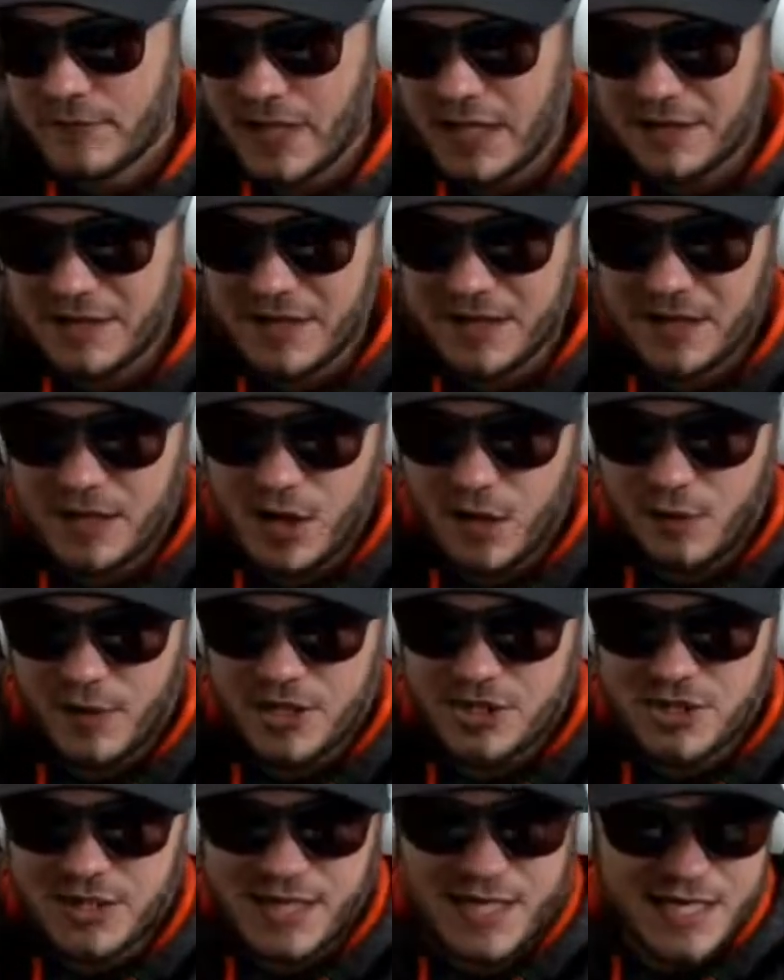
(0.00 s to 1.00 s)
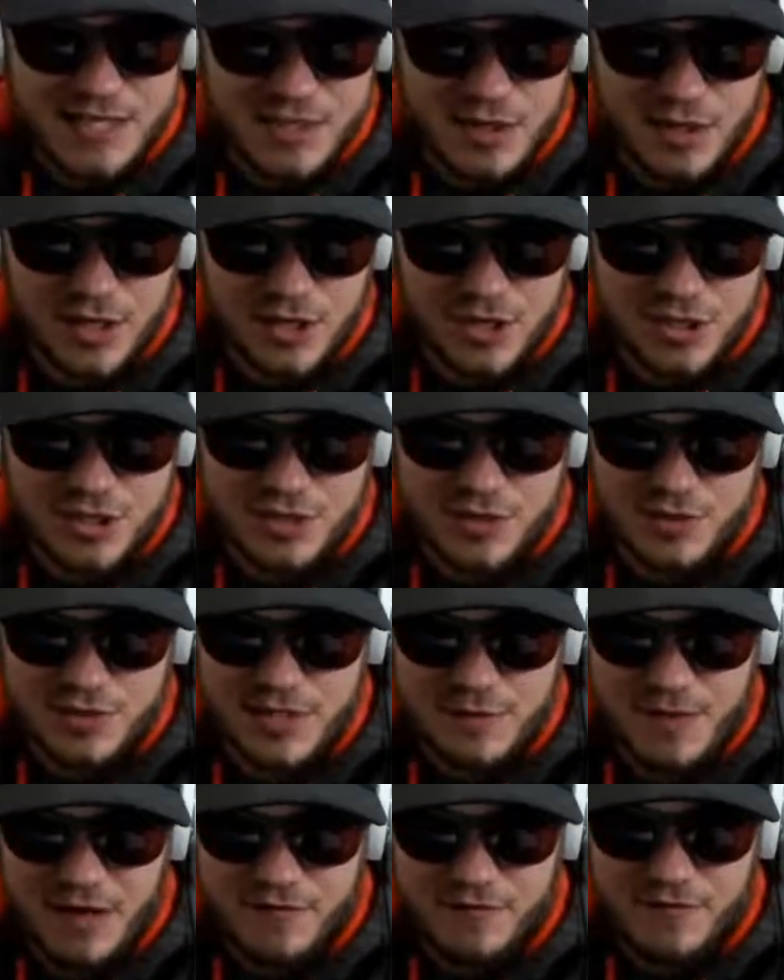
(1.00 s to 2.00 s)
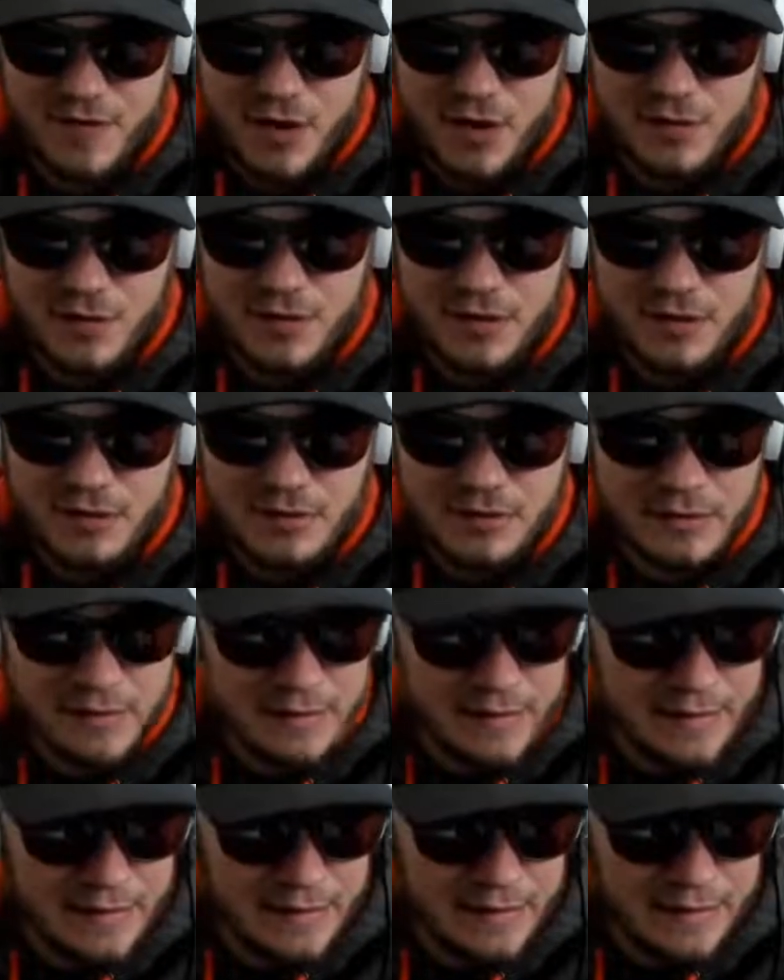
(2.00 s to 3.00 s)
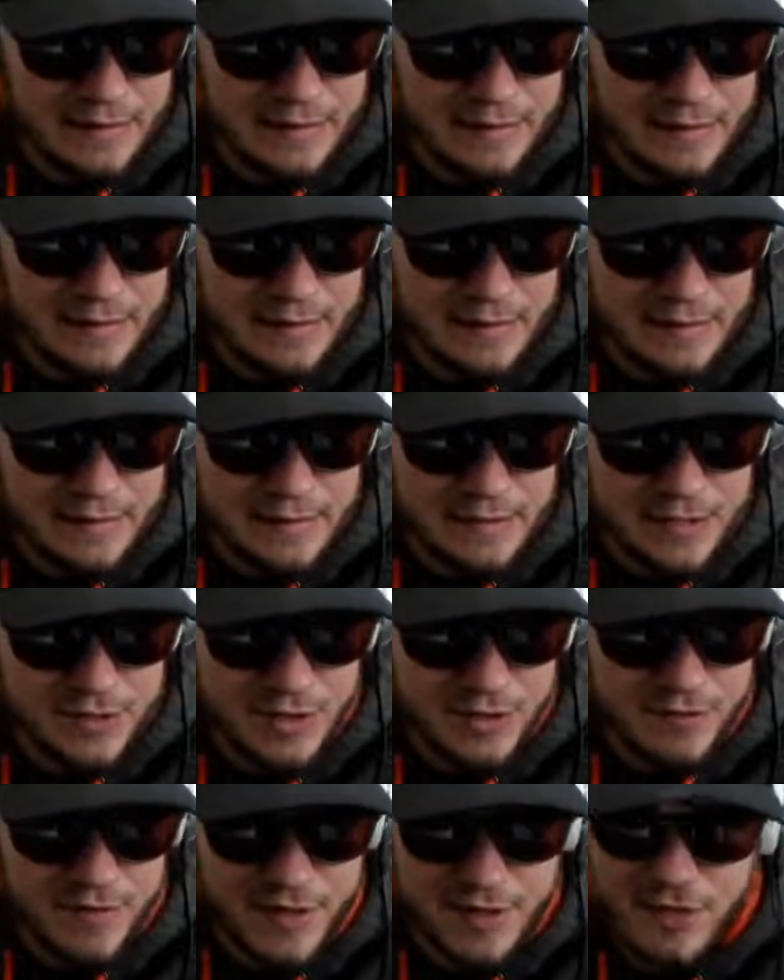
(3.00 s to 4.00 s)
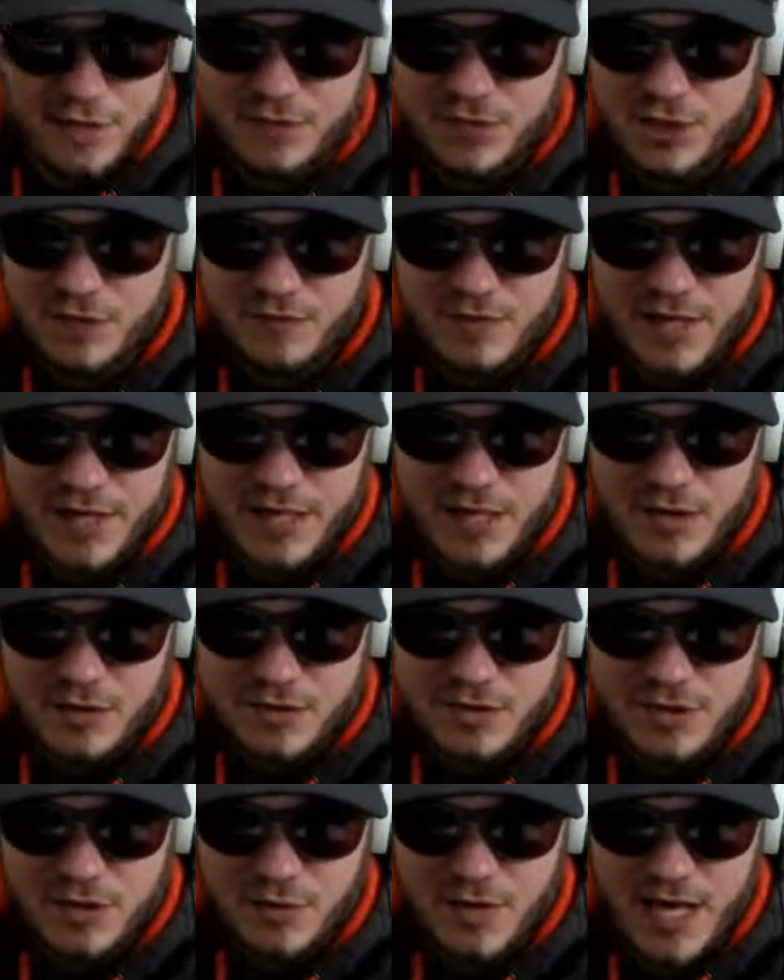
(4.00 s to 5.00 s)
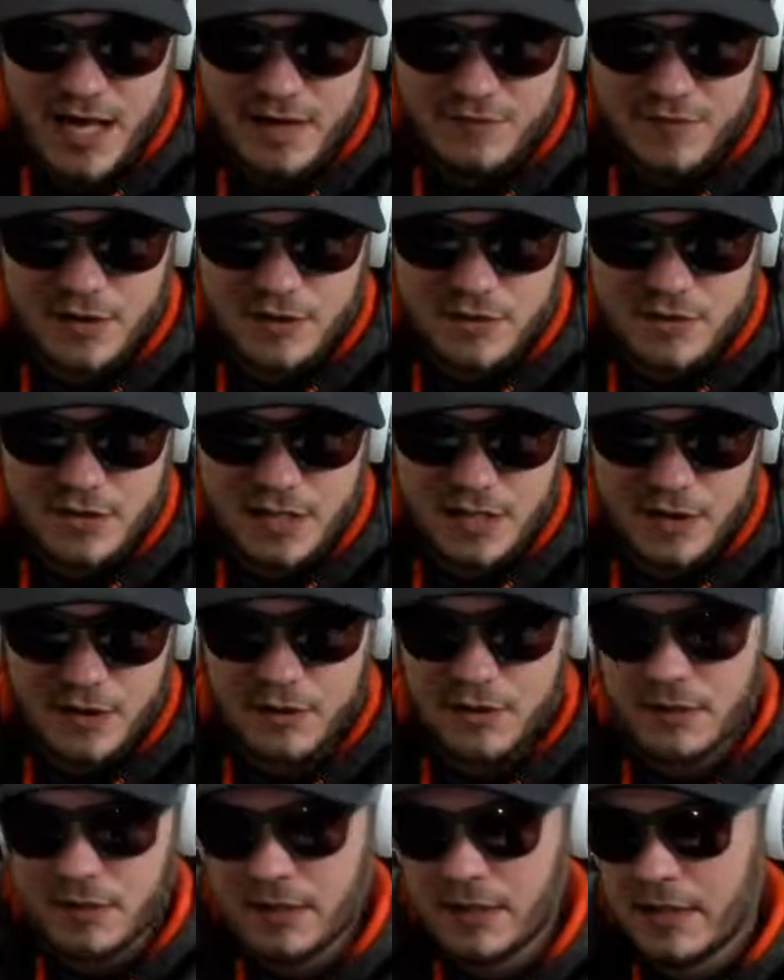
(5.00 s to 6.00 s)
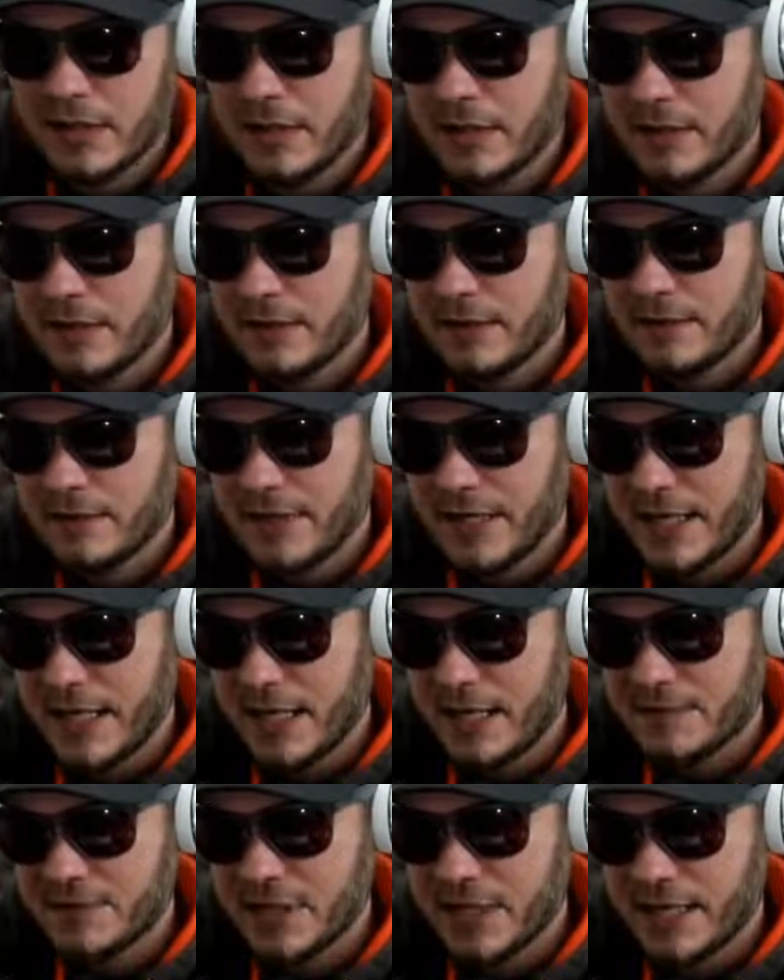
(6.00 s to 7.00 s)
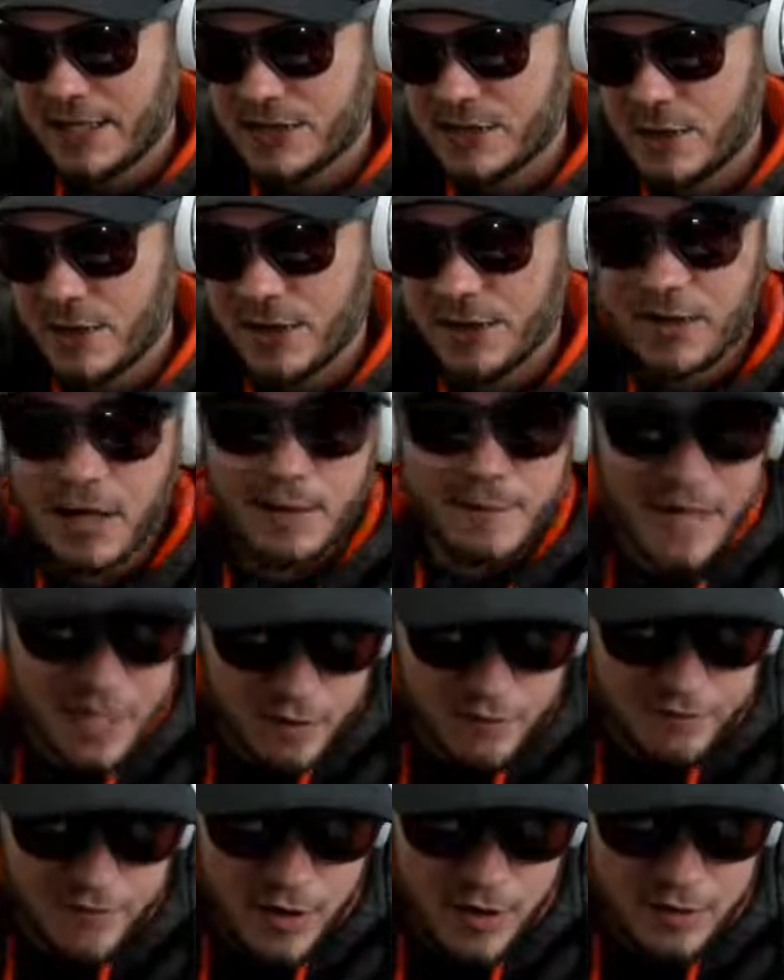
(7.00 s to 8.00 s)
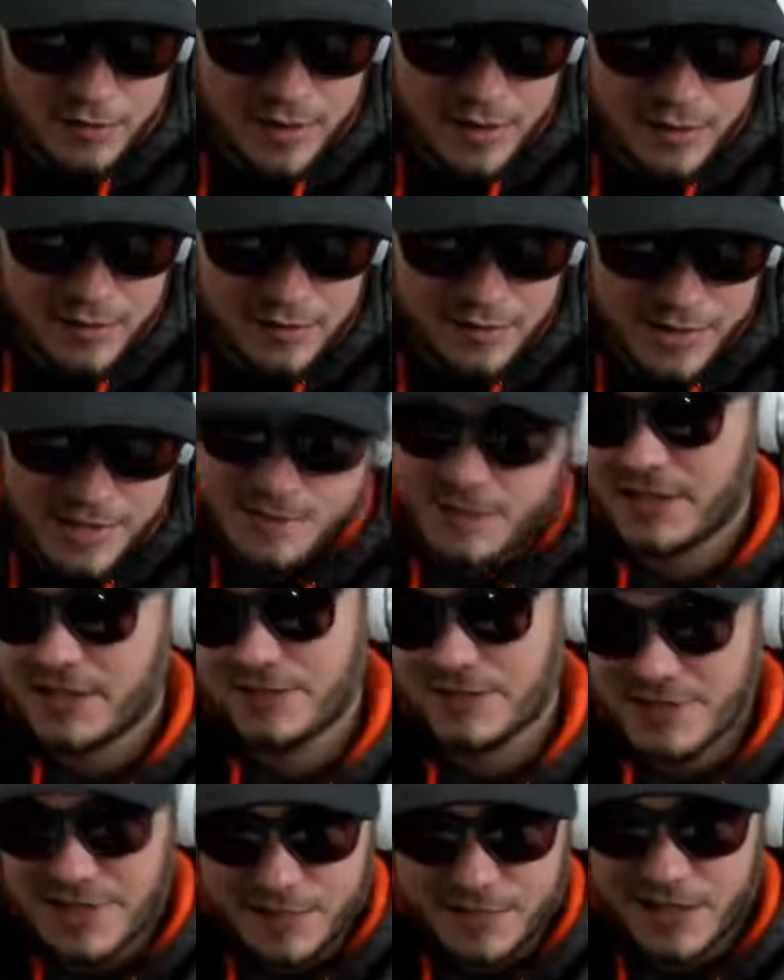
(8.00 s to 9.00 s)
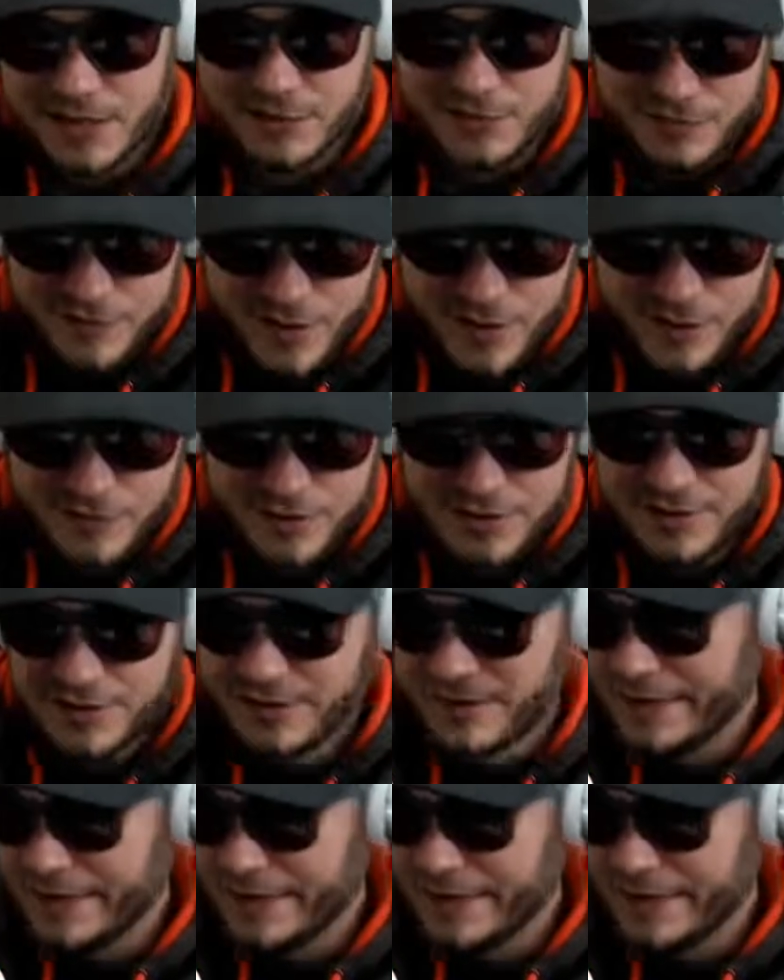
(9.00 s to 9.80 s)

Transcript: Originally, I started just using my phone to do YouTube videos 2.5 years ago. Then I updated to a better phone just because it was time to get a new phone.